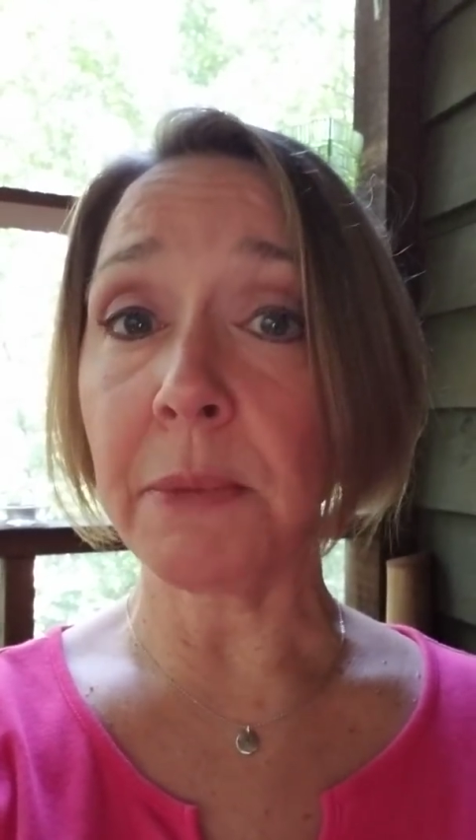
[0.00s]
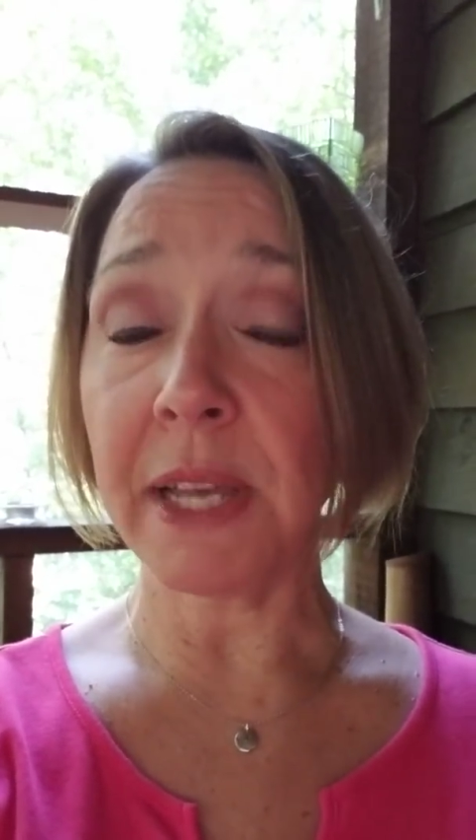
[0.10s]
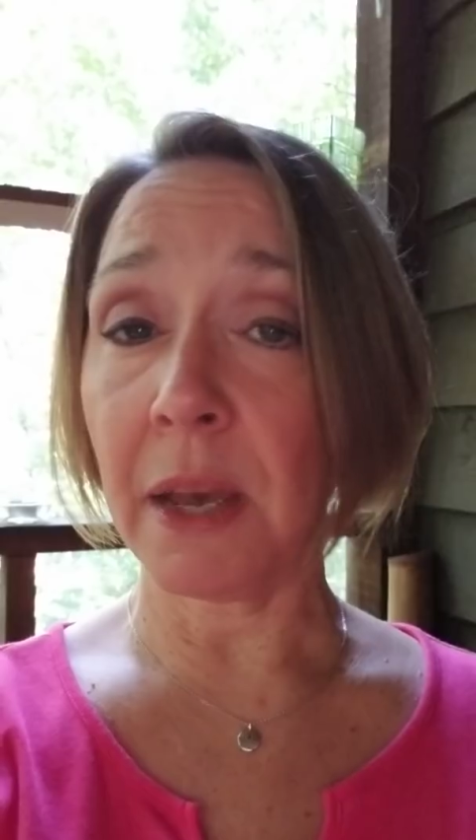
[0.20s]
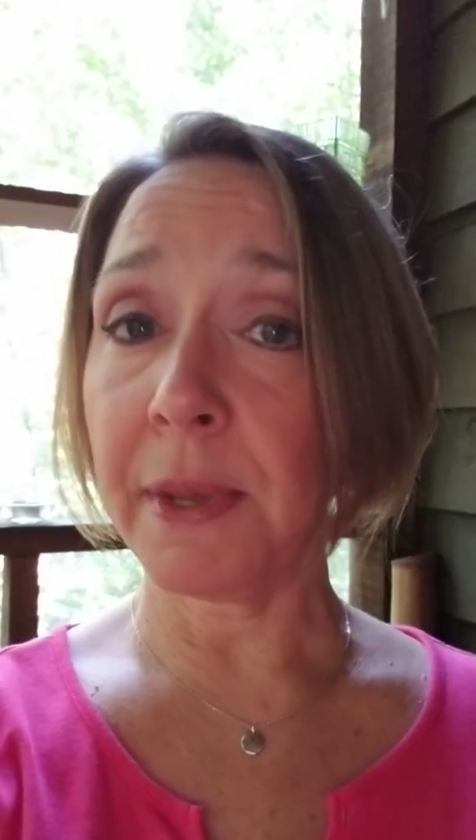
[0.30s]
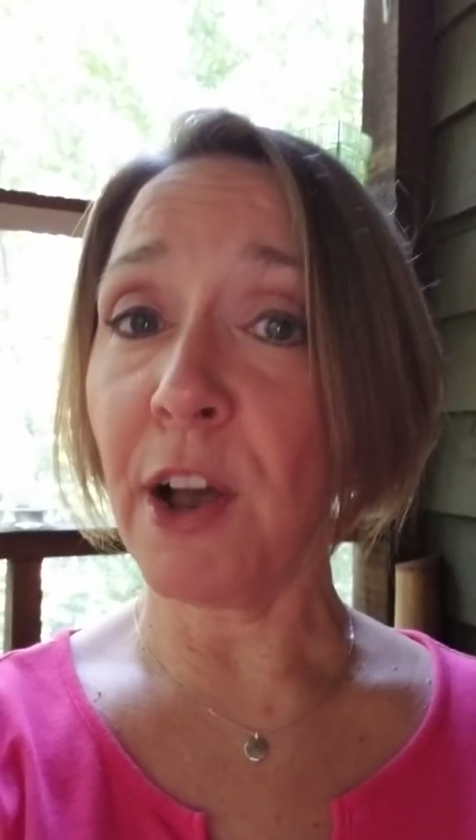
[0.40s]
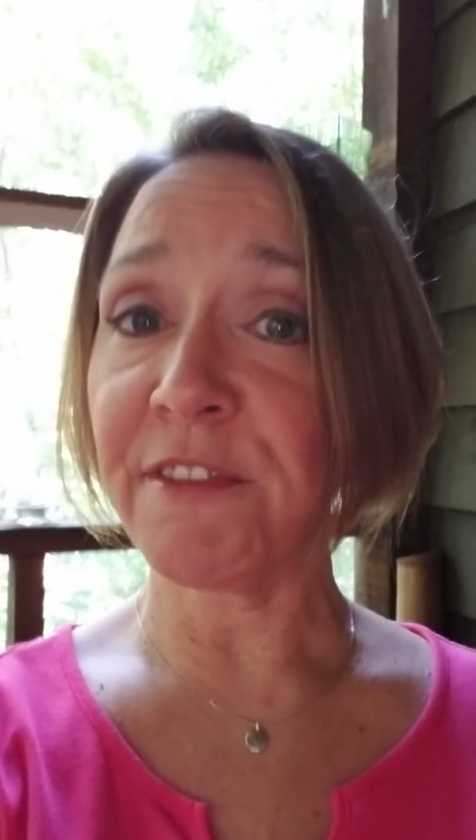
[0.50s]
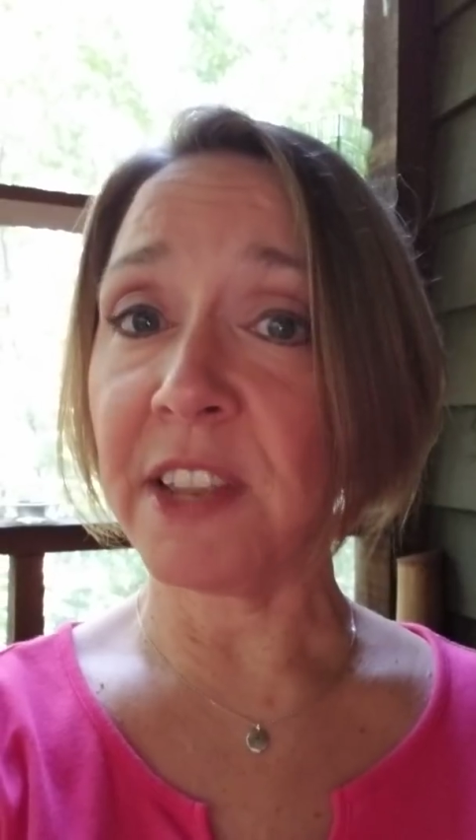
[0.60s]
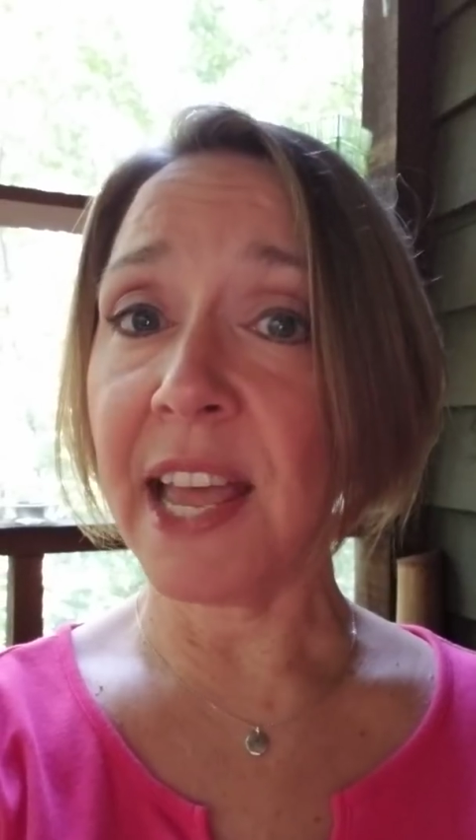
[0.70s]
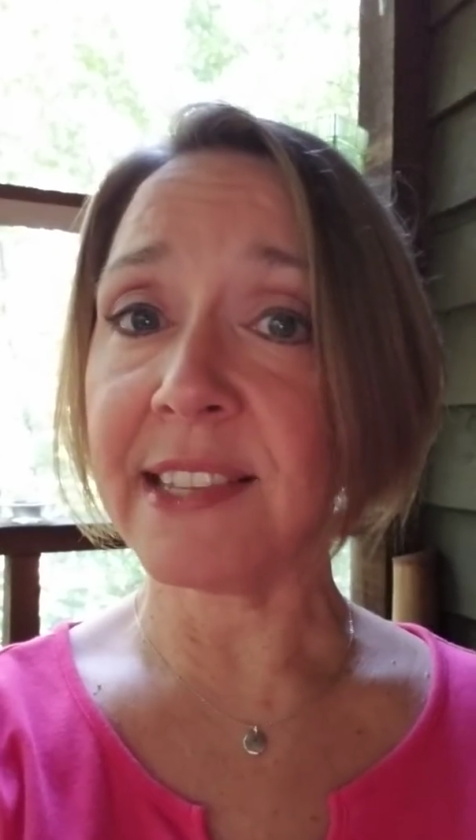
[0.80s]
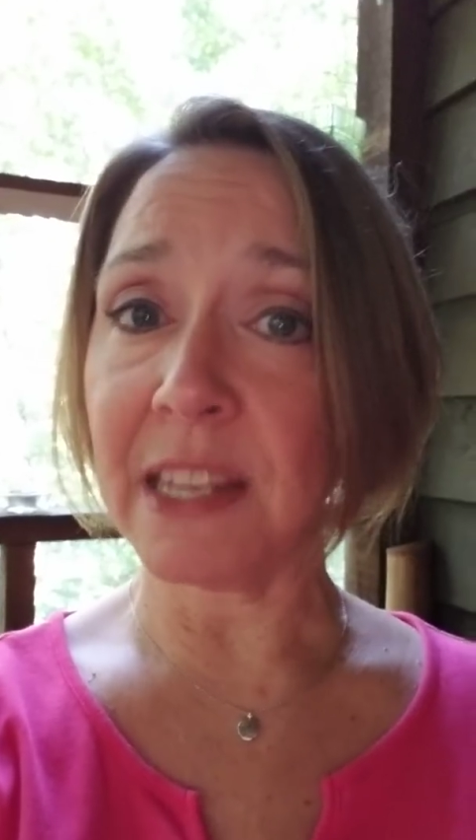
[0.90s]
be coming off the
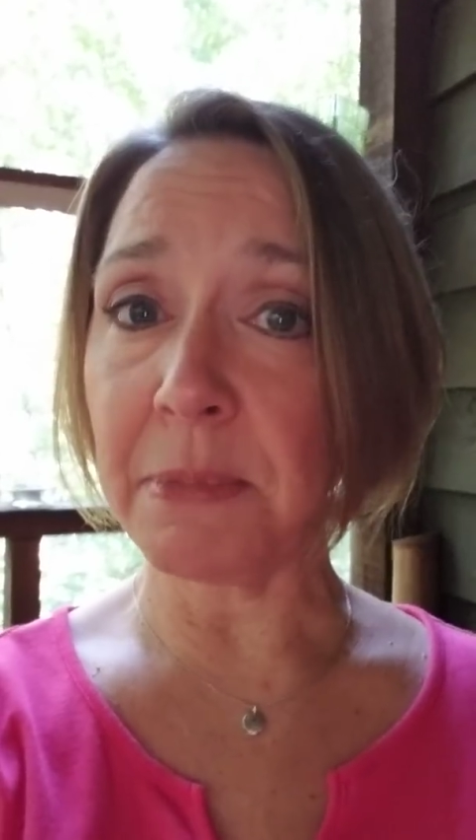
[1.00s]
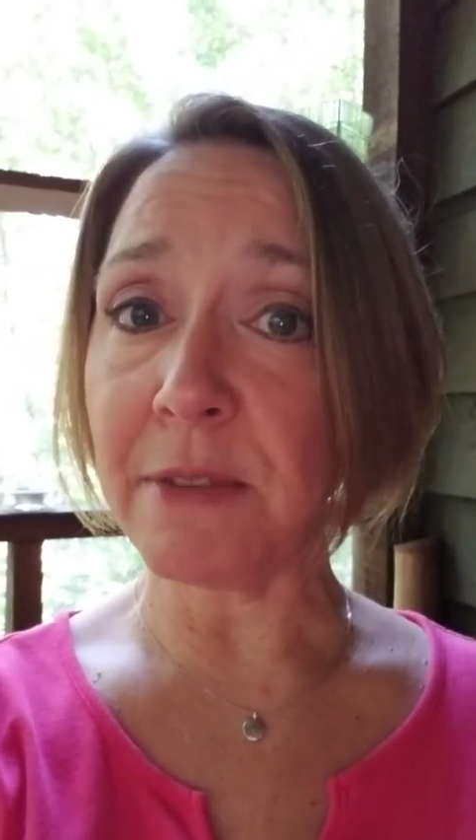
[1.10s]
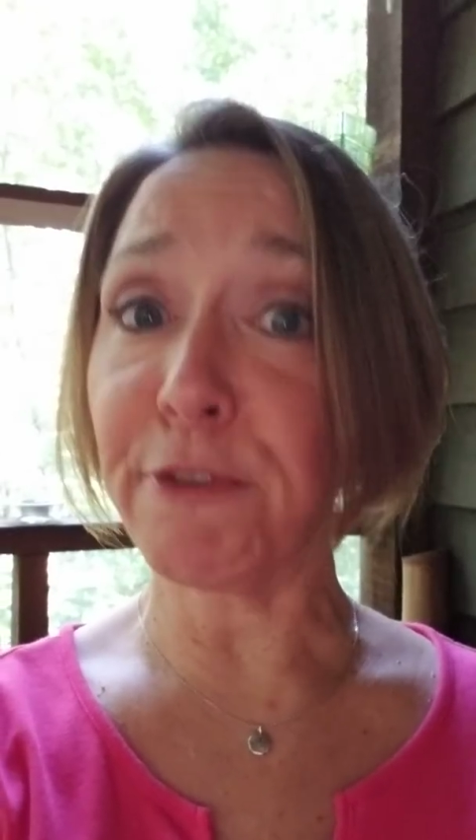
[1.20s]
nest and be